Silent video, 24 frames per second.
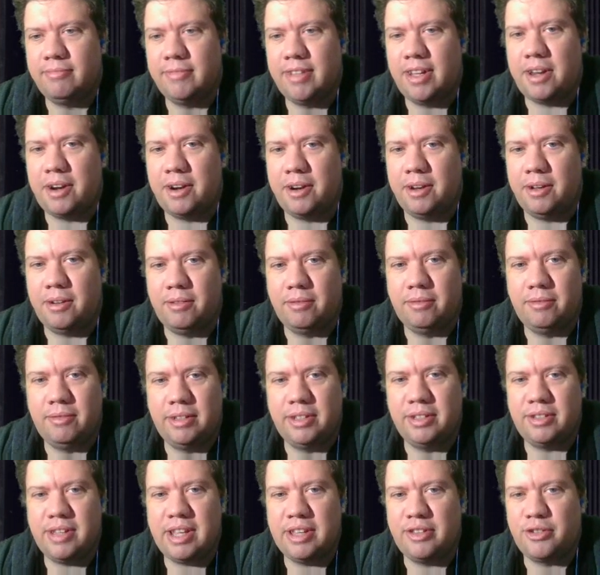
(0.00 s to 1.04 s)
I don't know.
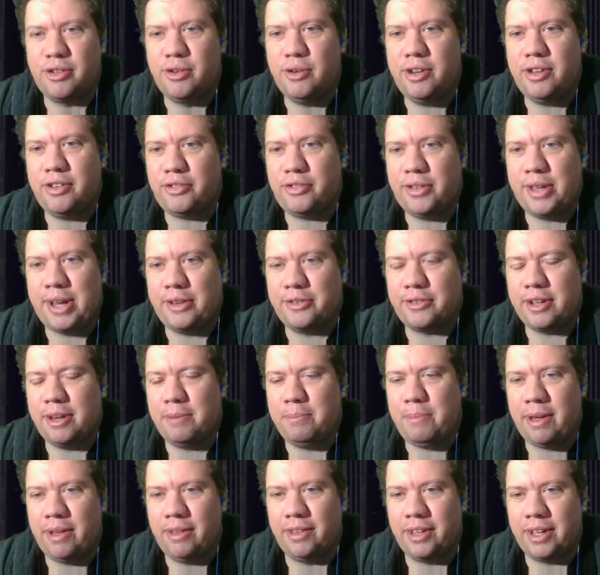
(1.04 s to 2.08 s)
As good as things
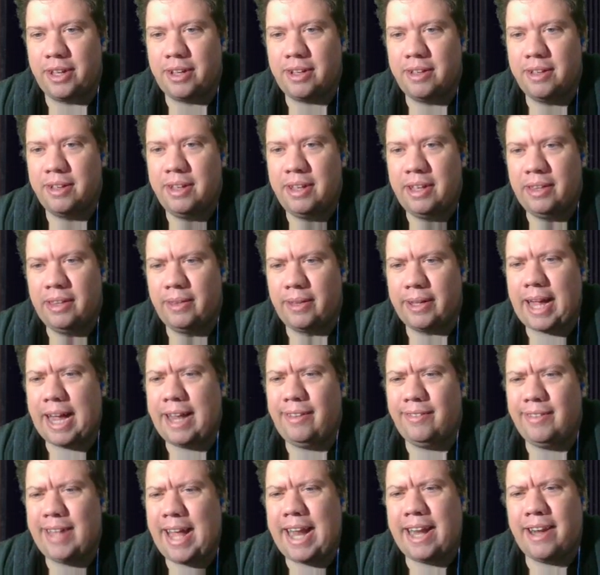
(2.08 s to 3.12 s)
can be. Like I
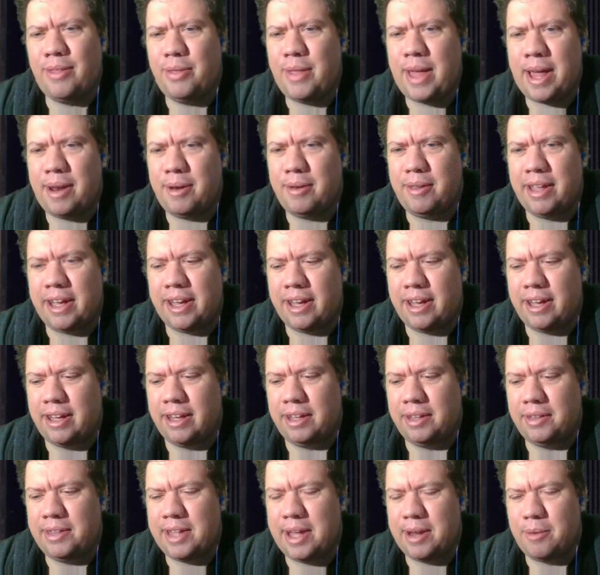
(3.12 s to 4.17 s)
liked that
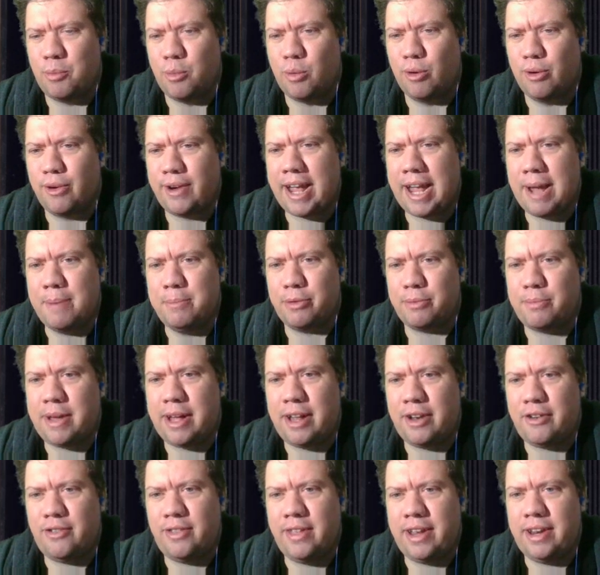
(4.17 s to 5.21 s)
that War Games
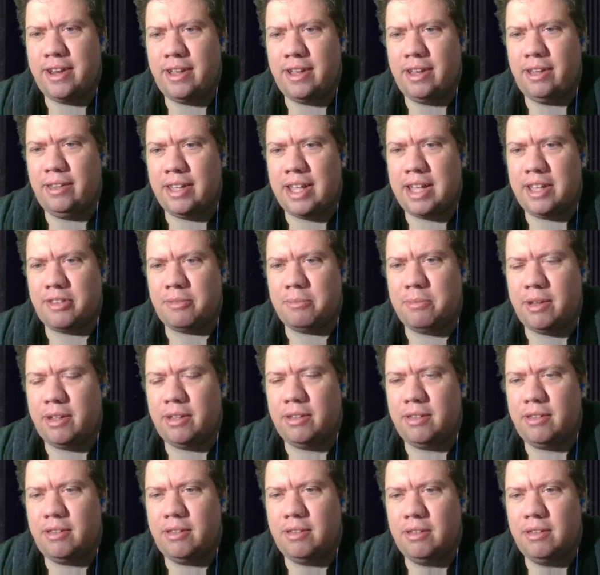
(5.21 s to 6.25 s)
match they did last
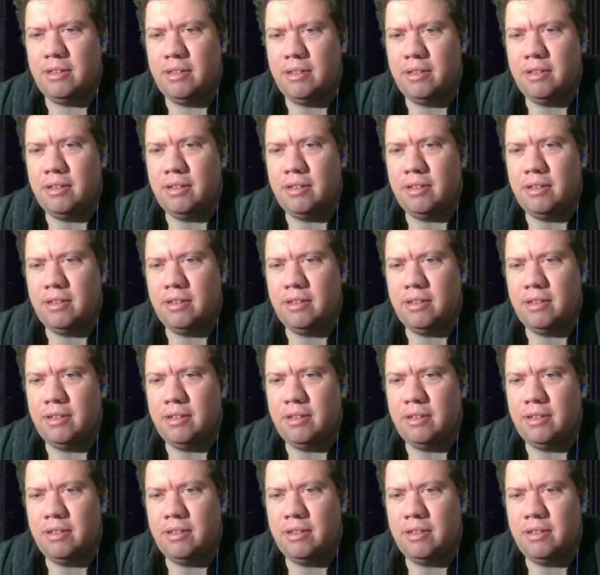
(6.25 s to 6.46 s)
month.